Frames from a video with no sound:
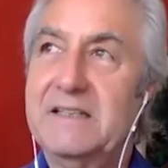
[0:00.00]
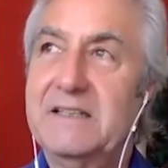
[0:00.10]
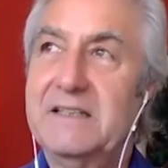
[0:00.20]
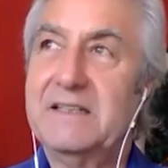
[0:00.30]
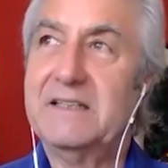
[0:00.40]

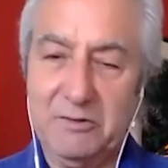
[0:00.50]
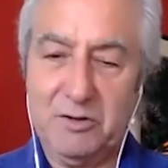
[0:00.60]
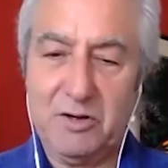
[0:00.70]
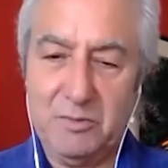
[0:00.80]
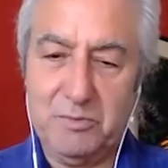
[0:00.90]
in a
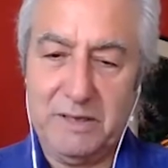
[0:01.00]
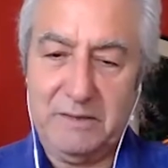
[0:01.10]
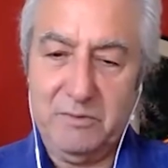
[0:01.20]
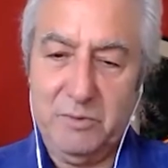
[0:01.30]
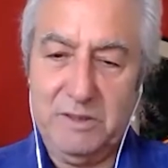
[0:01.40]
town called
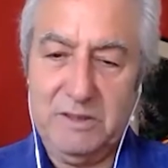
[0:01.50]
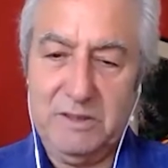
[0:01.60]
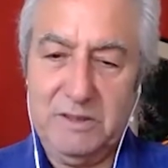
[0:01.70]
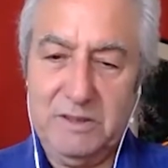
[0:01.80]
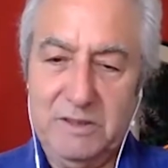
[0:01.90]
Bretton
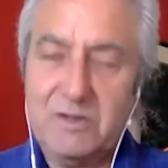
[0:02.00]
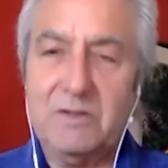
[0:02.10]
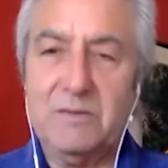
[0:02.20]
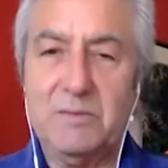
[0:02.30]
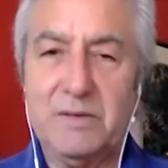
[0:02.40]
Woods, and that's
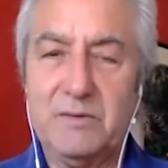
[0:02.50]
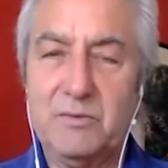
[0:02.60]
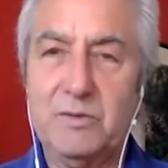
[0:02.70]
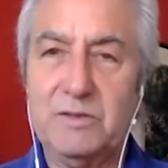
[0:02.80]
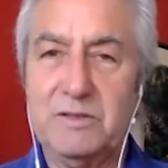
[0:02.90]
called the
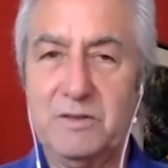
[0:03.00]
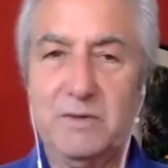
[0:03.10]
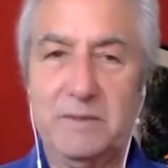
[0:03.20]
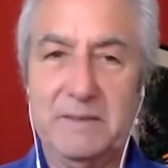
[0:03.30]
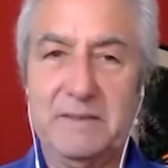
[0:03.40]
Bretton Woods
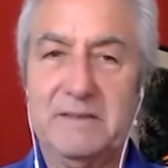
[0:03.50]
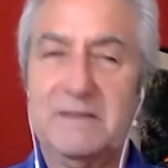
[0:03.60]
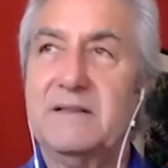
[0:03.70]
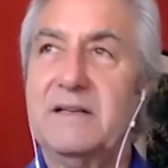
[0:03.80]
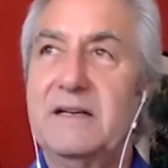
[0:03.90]
Agreement.
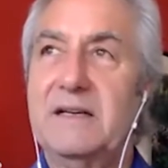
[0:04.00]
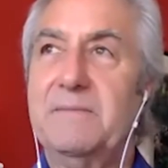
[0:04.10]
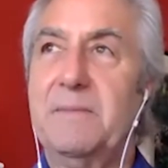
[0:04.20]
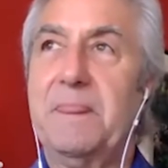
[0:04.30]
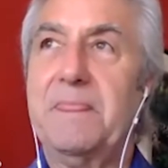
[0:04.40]

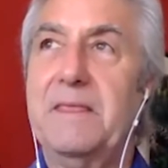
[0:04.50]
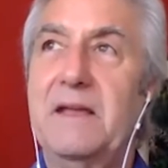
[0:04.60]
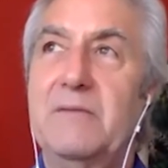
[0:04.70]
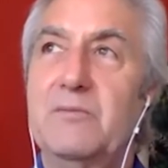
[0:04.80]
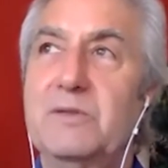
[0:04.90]
And
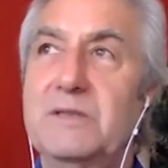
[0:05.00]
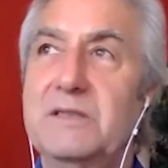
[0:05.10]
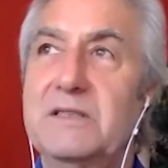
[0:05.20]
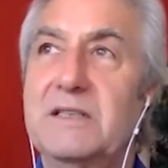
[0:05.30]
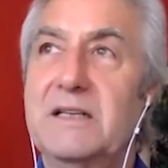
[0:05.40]
that
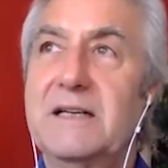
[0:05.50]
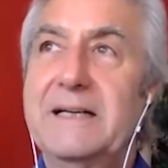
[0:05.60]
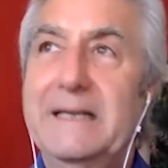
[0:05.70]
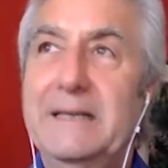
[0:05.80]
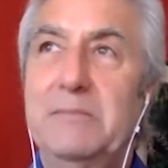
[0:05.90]
was
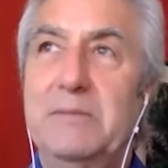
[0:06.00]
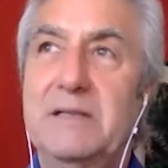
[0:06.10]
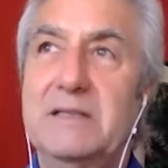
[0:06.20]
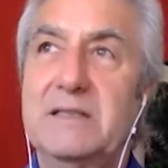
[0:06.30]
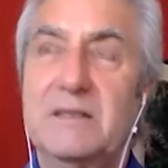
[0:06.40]
in
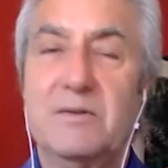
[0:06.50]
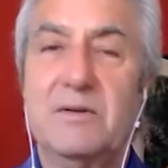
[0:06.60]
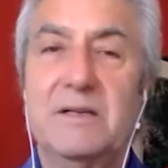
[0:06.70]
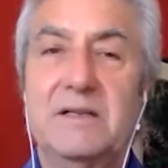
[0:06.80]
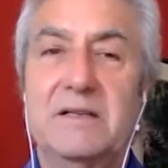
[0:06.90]
place that
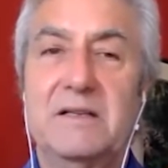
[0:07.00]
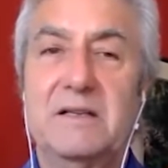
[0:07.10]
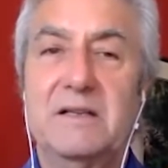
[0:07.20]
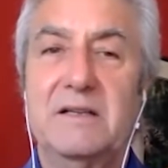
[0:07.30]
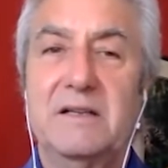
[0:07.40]
created
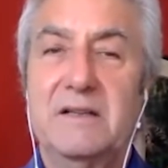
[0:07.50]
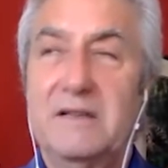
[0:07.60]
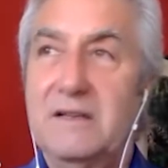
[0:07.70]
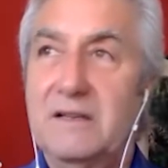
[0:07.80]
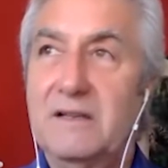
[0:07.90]
the
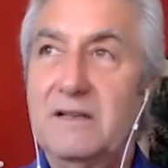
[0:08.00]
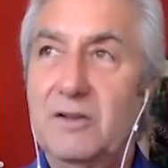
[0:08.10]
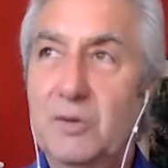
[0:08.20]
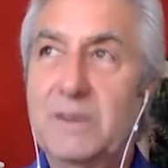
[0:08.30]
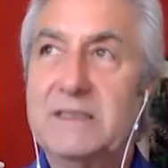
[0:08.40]

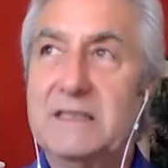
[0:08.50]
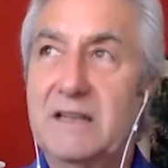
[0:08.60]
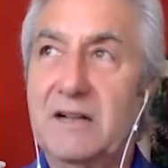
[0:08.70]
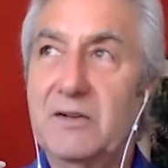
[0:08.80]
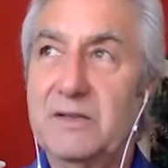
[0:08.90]
US
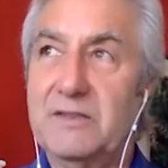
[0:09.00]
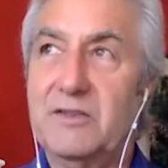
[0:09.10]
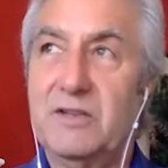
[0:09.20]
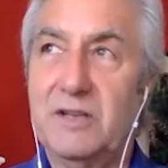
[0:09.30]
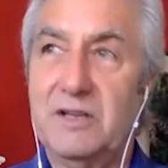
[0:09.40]
dollar as
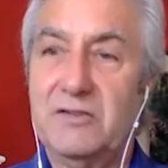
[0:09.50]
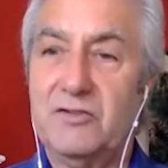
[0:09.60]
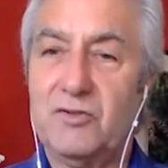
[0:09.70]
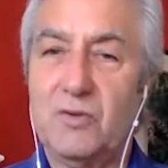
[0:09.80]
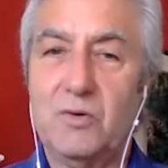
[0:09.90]
the
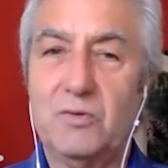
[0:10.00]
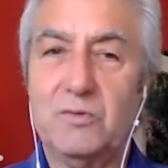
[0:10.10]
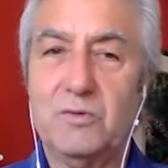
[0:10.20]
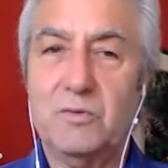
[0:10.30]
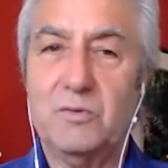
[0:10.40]
sole
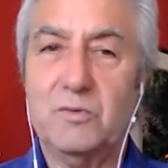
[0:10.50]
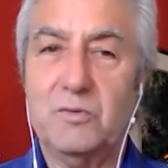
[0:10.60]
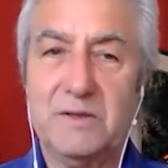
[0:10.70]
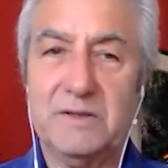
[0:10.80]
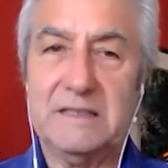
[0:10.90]

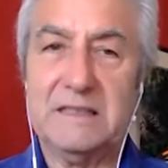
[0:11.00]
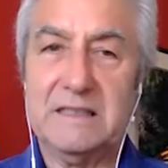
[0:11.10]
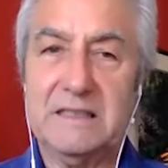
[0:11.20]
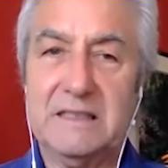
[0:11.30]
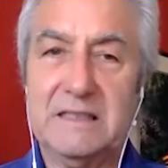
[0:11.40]
world
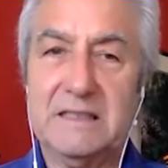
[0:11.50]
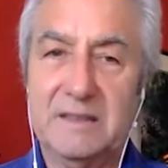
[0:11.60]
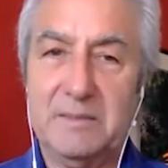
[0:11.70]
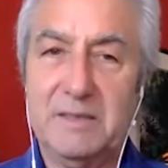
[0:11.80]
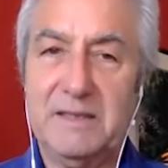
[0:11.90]
currency on
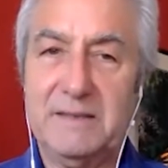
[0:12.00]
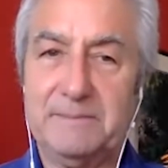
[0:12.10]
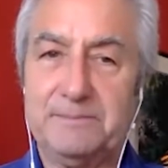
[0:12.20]
the planet.